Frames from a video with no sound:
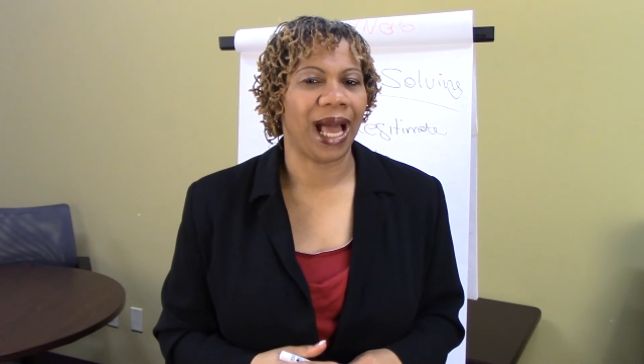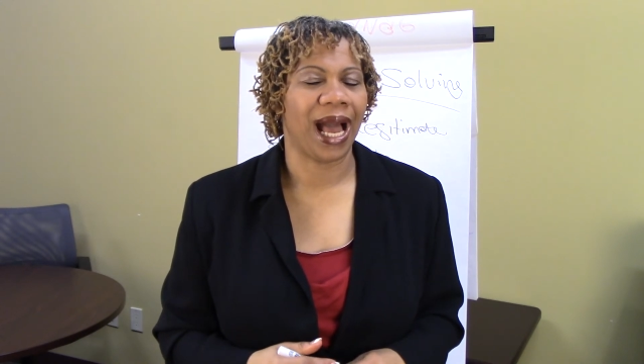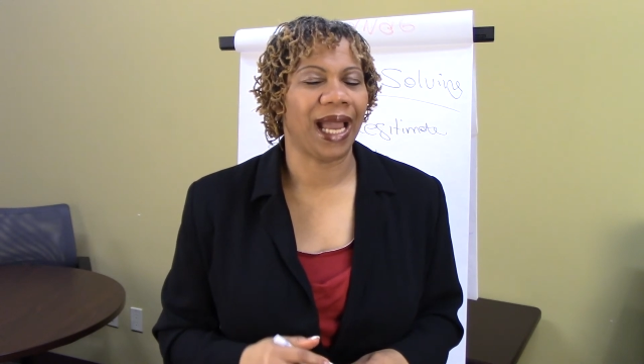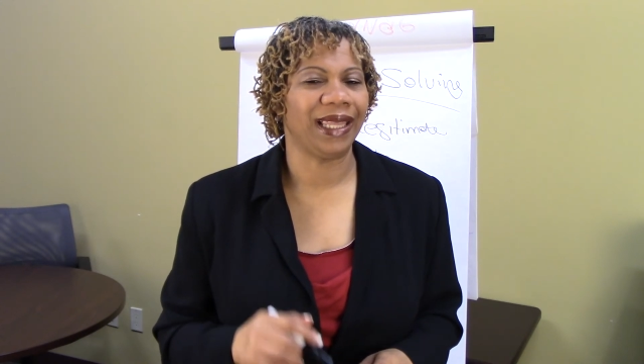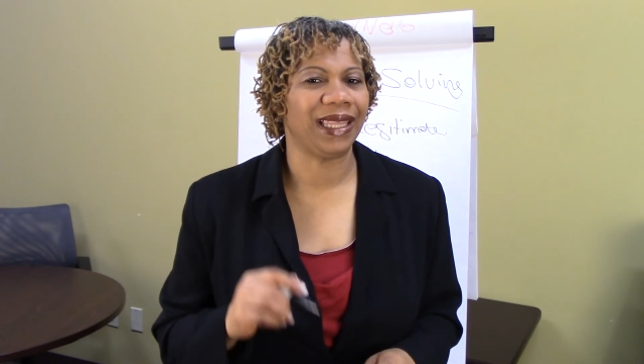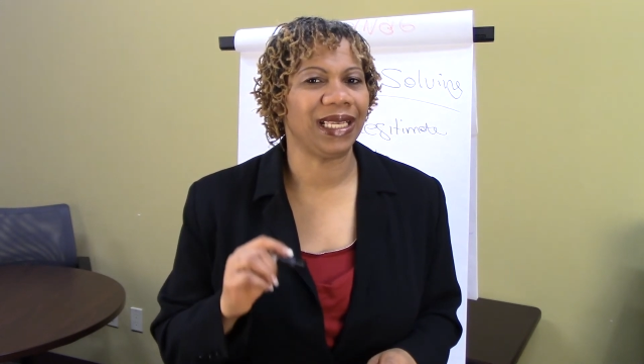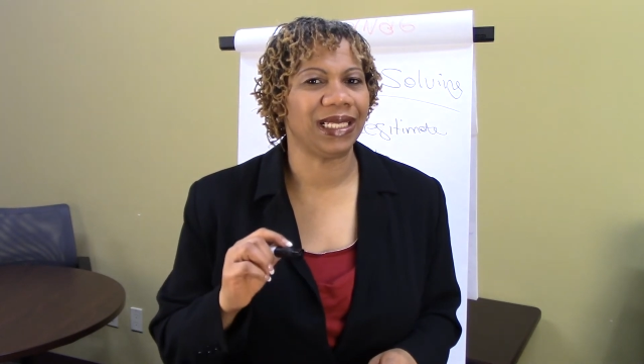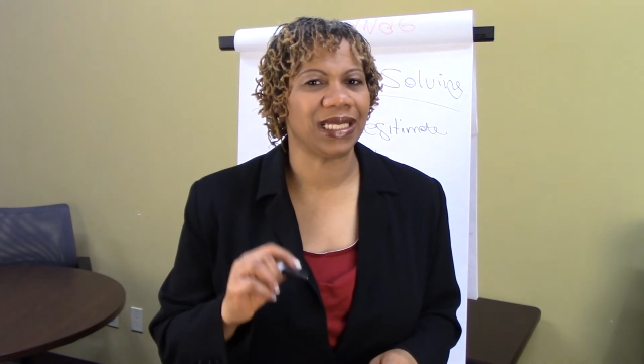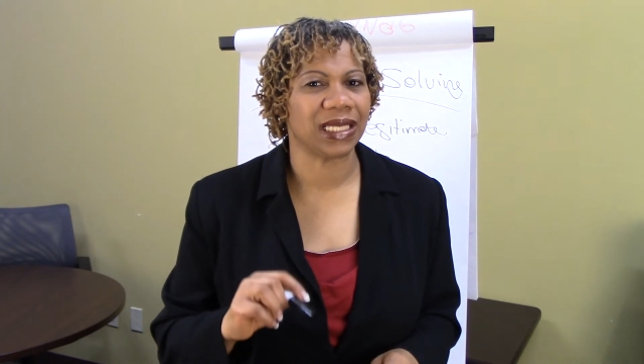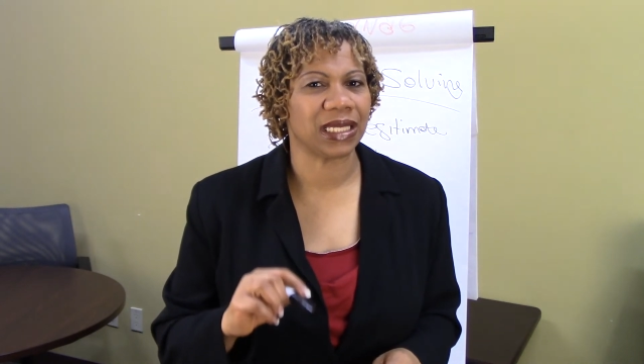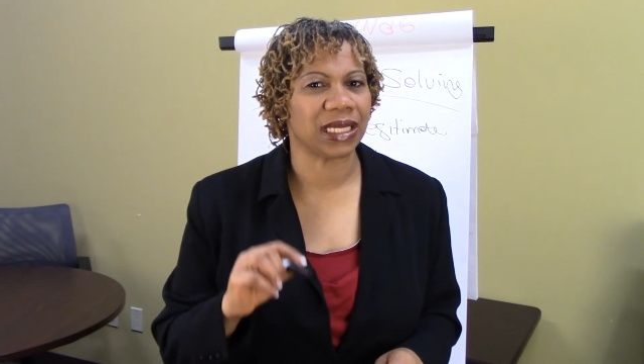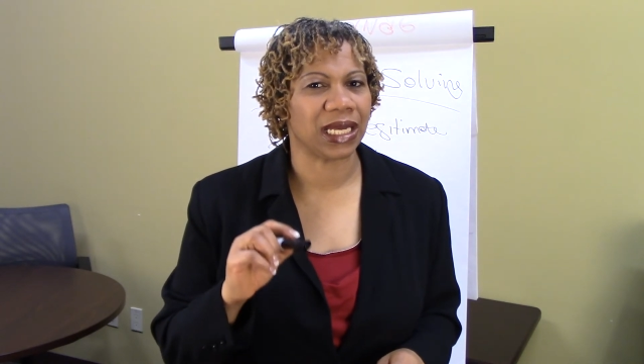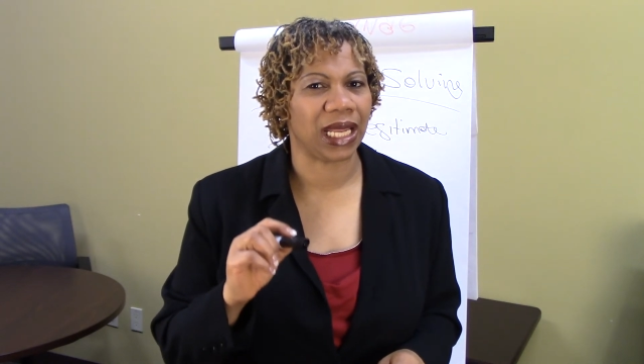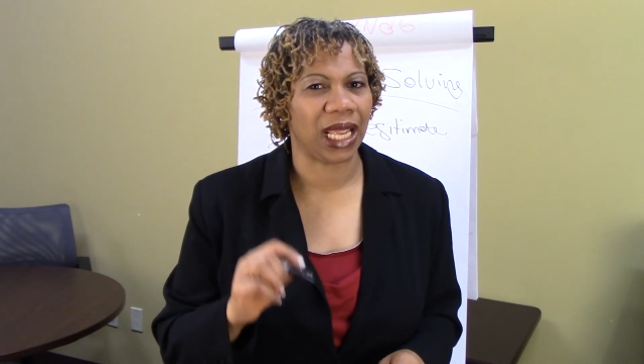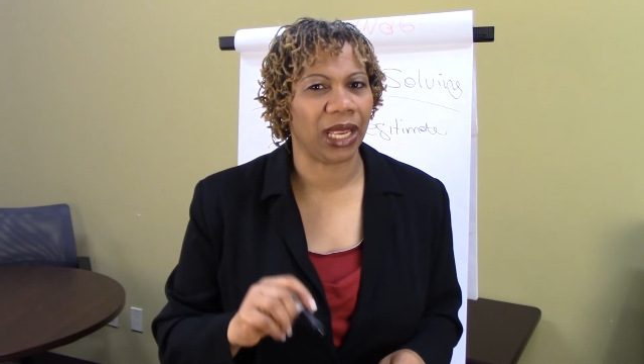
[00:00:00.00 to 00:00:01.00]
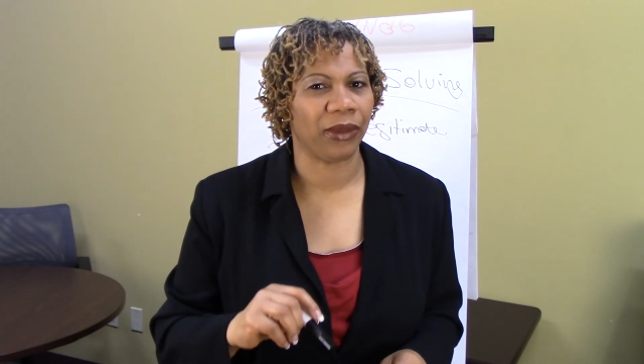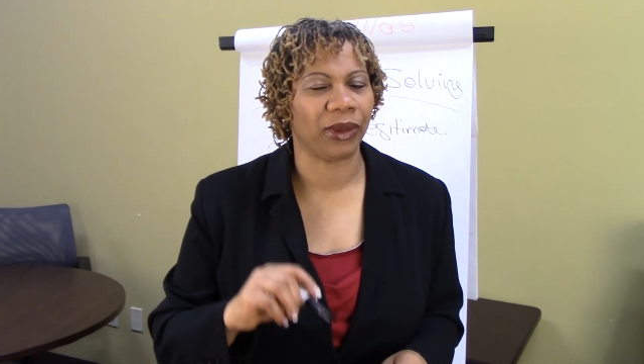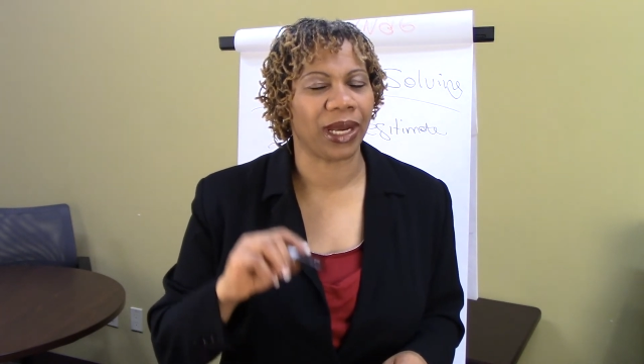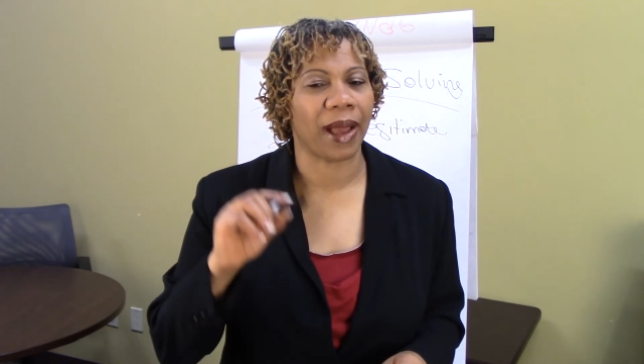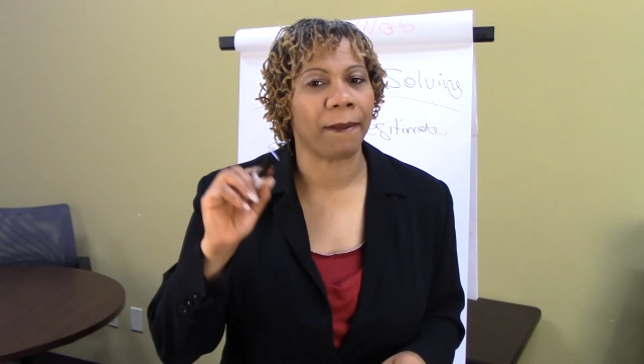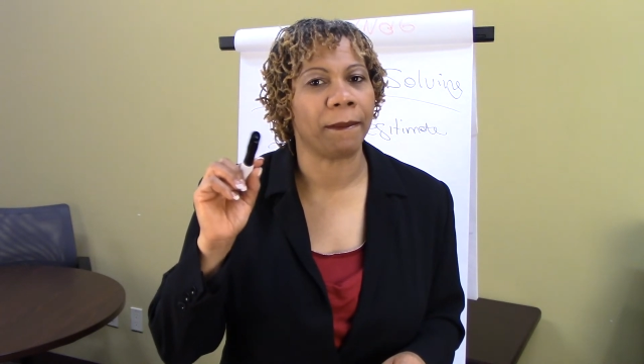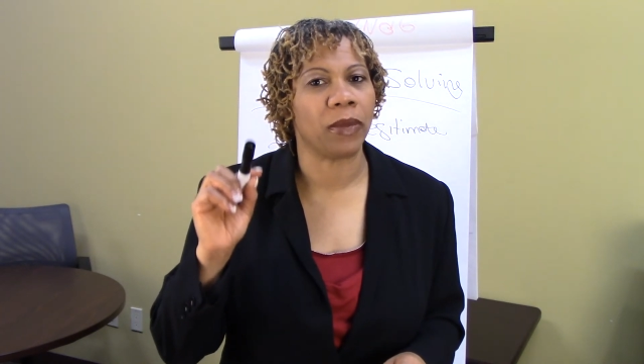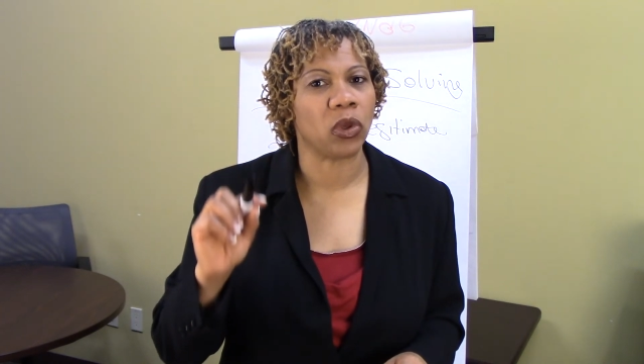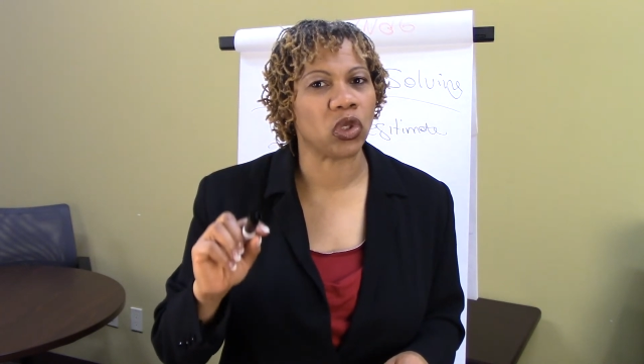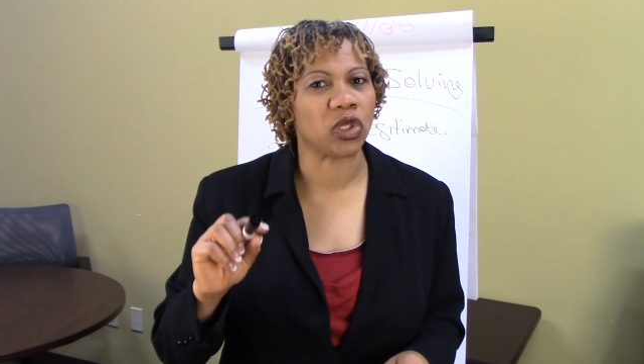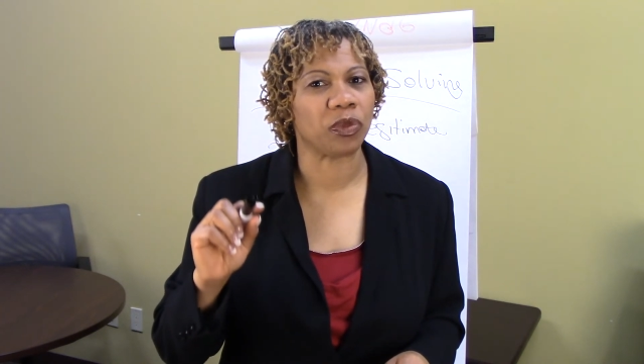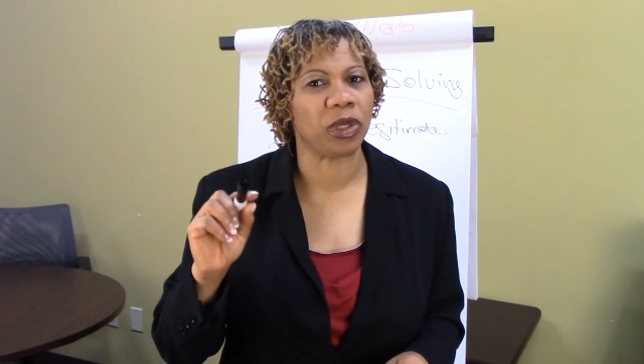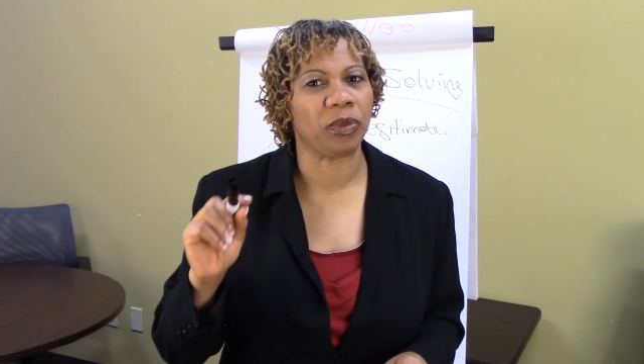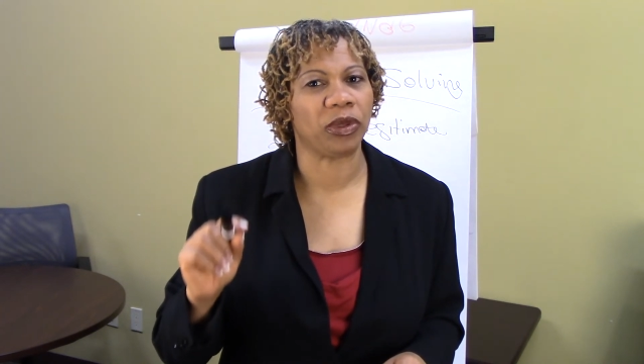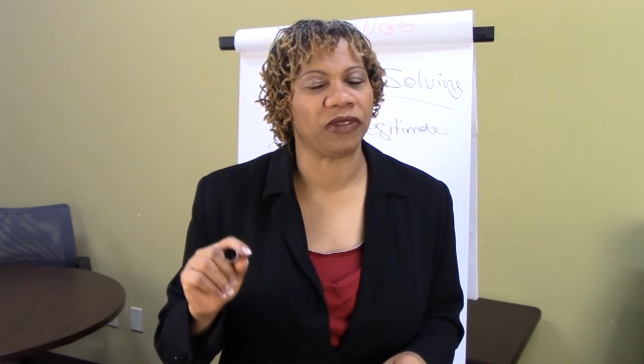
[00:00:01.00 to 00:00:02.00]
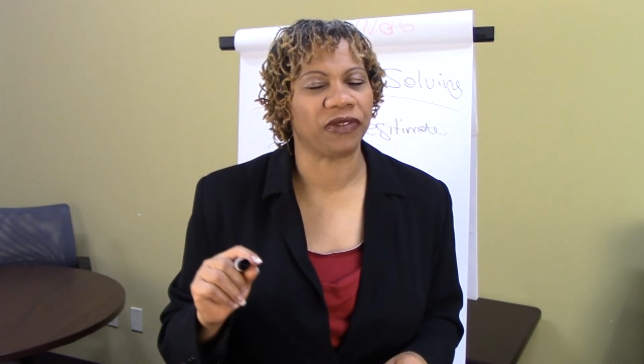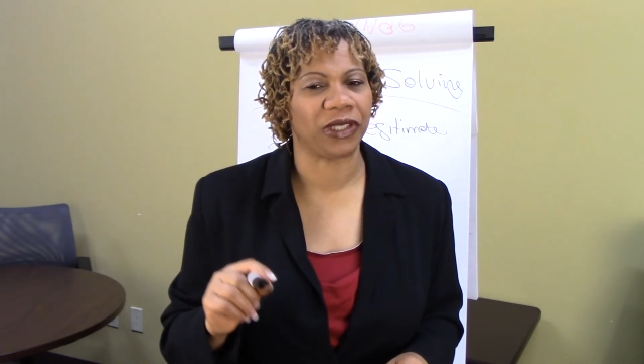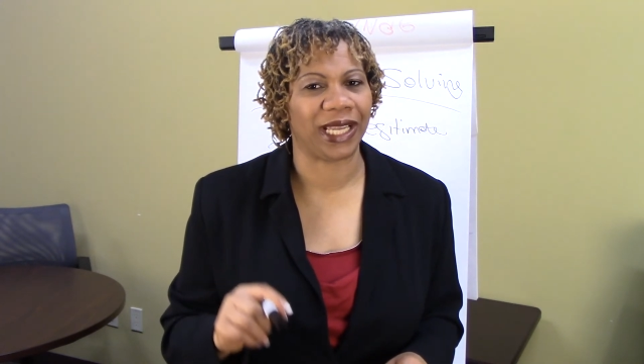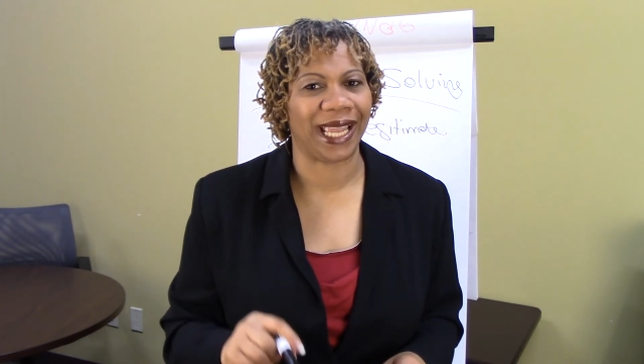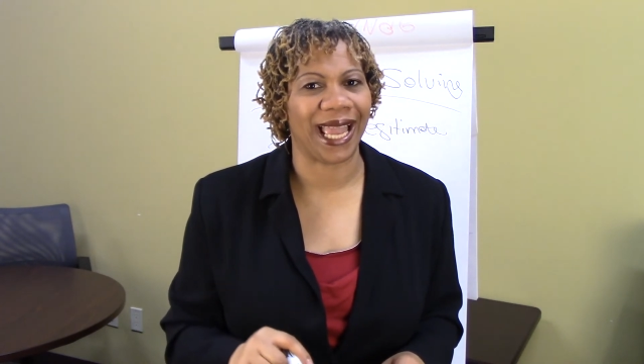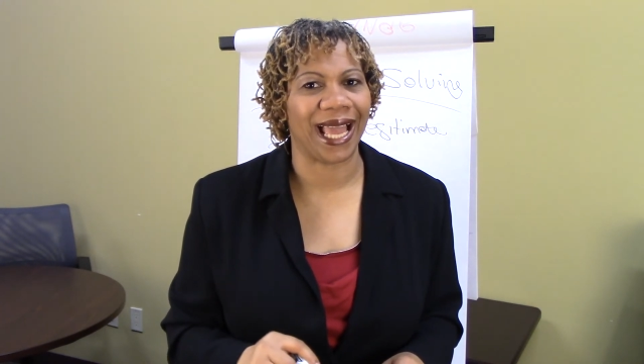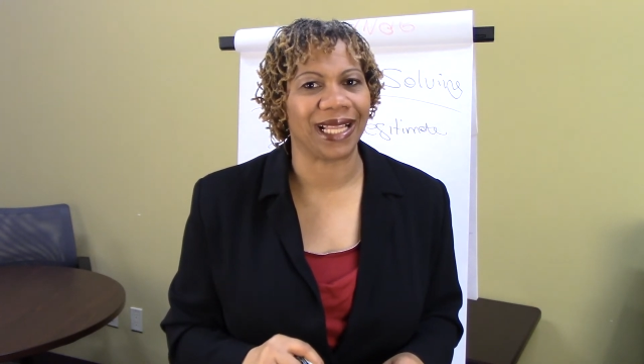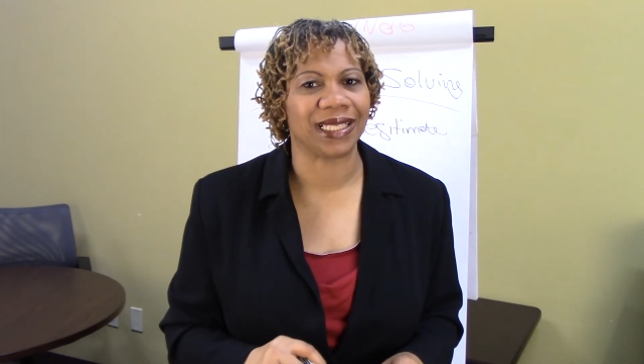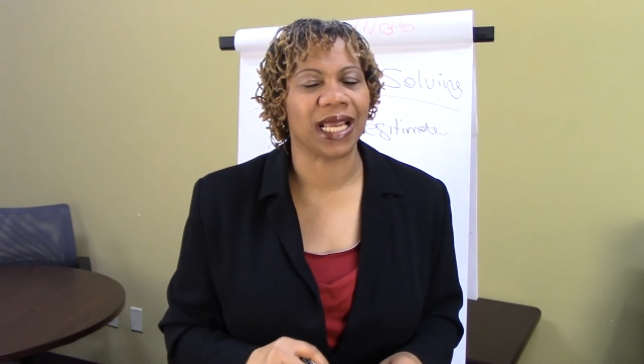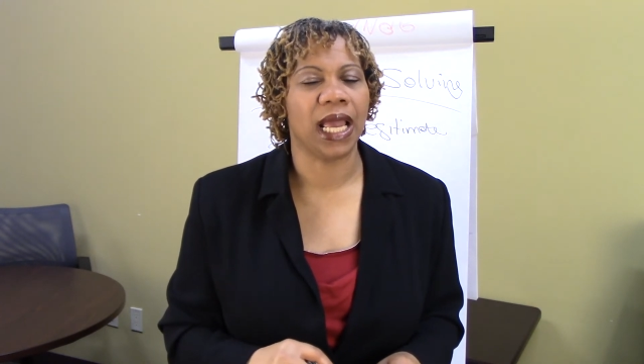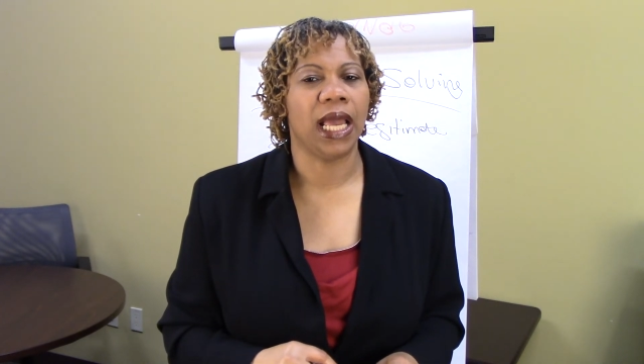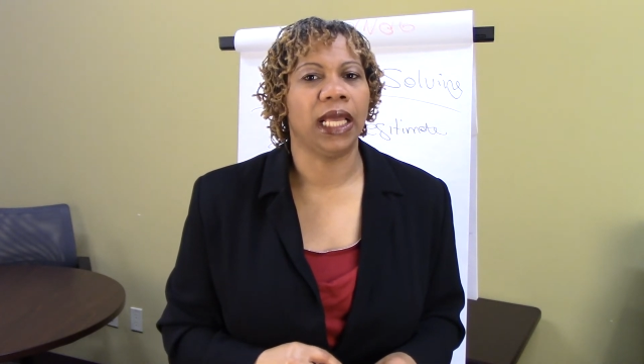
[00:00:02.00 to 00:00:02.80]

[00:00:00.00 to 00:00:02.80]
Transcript: I think this is an area that most people forget.